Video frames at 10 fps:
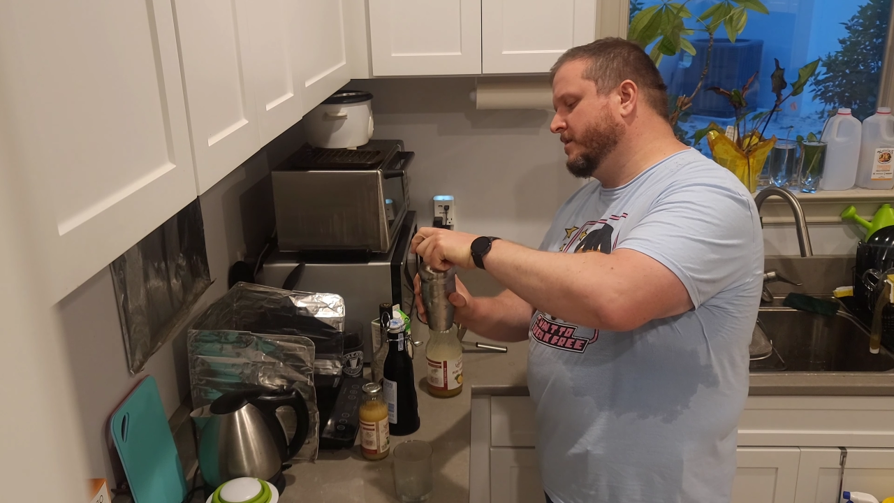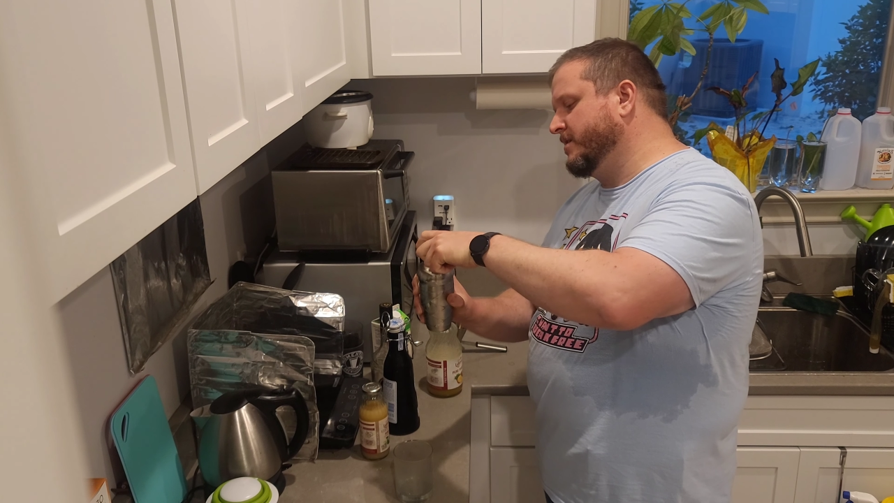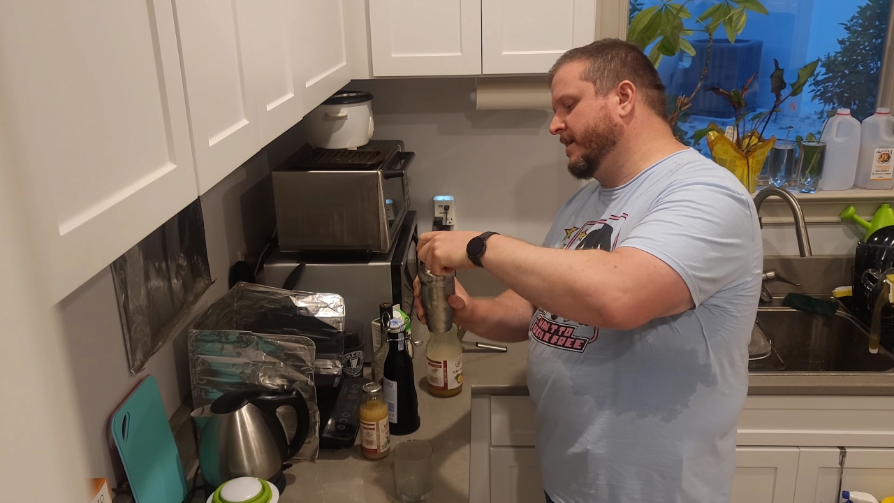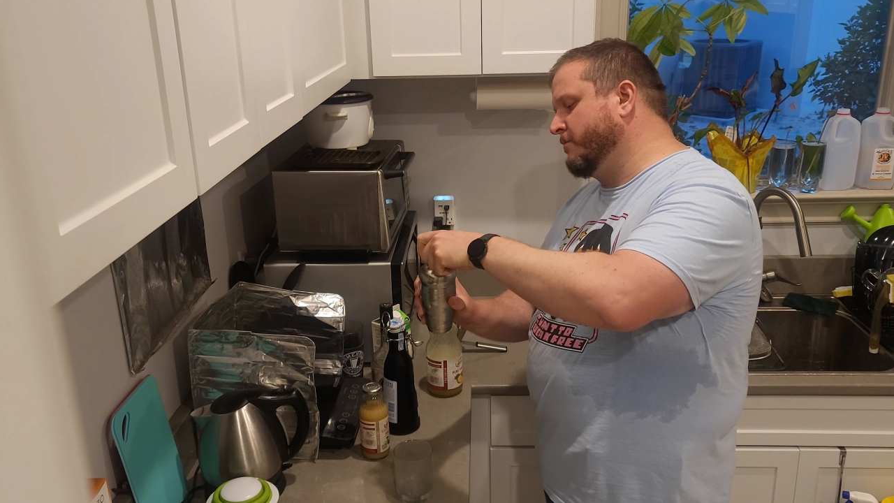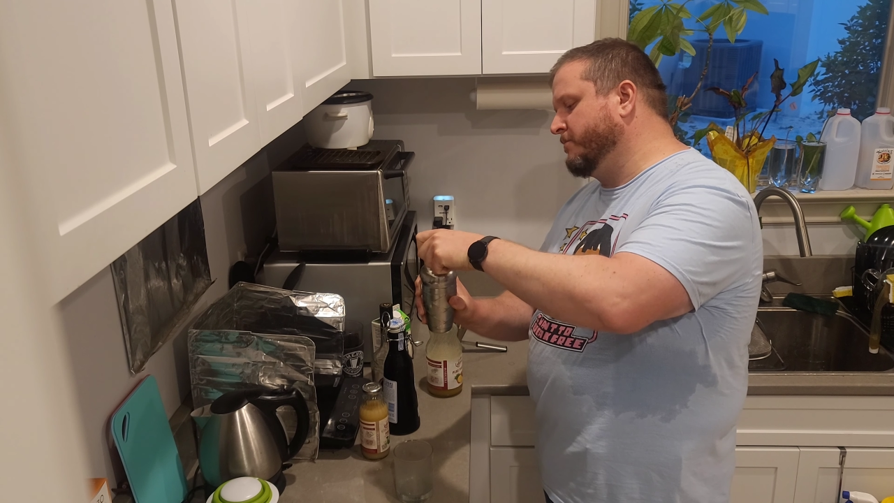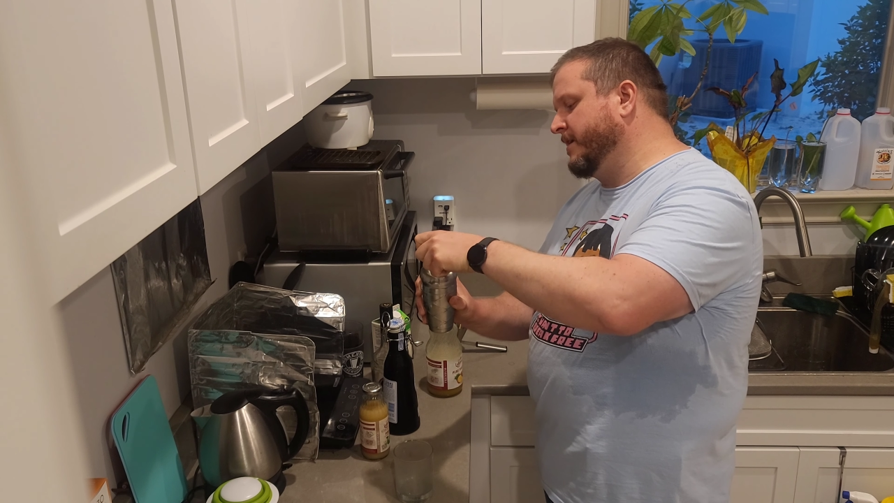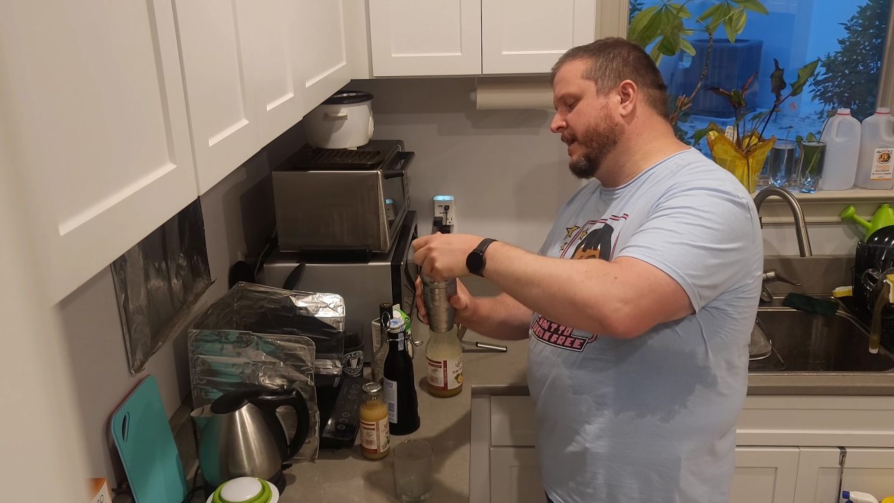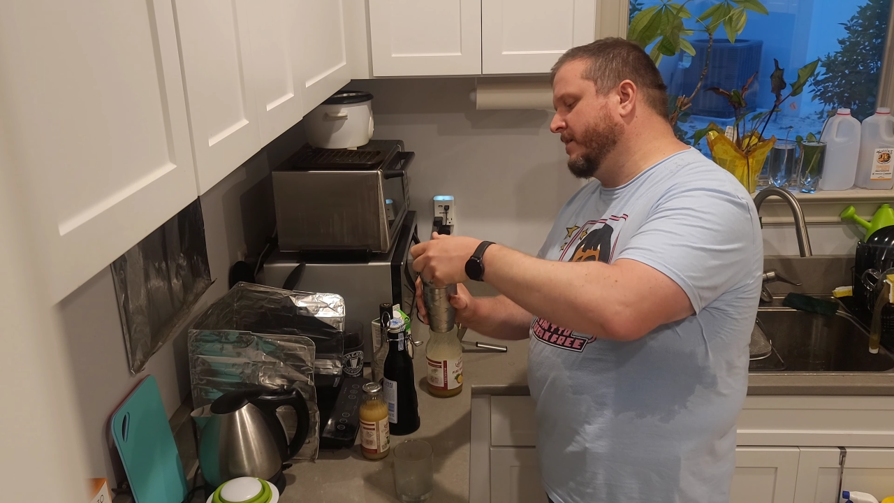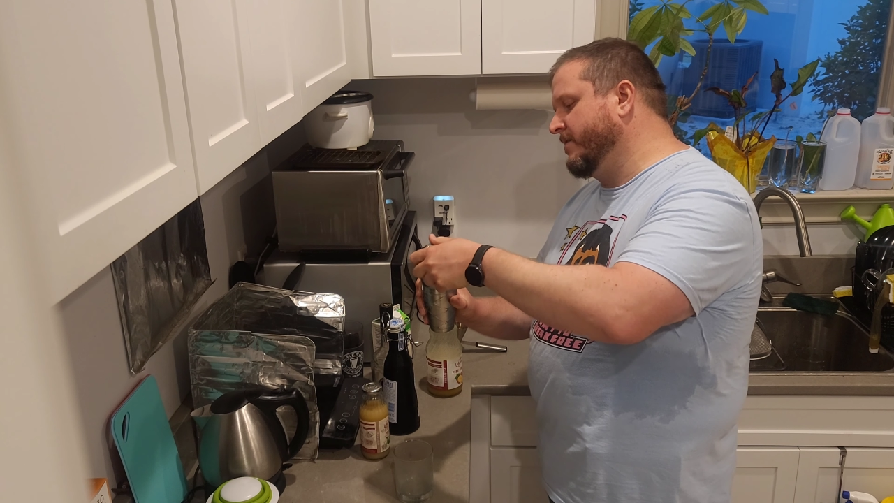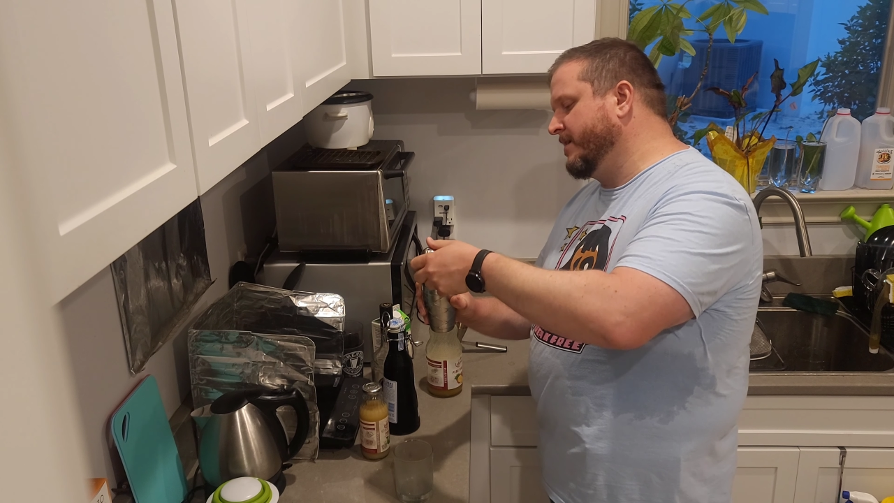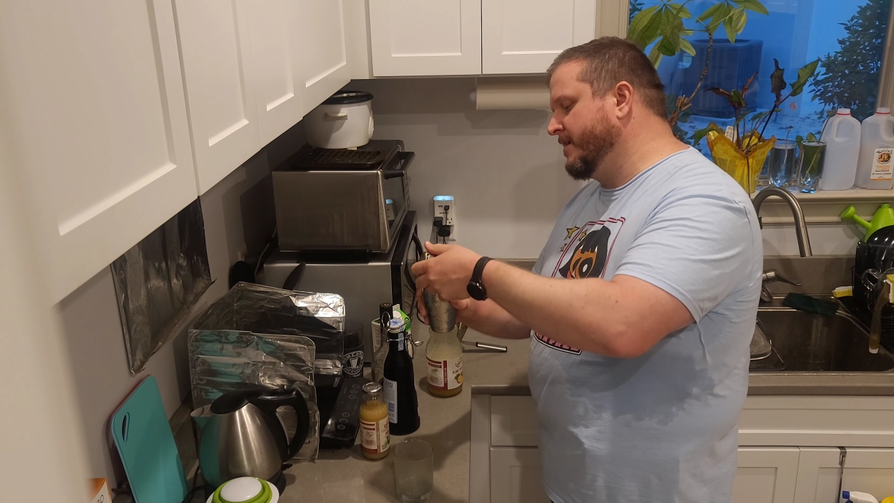just to help get out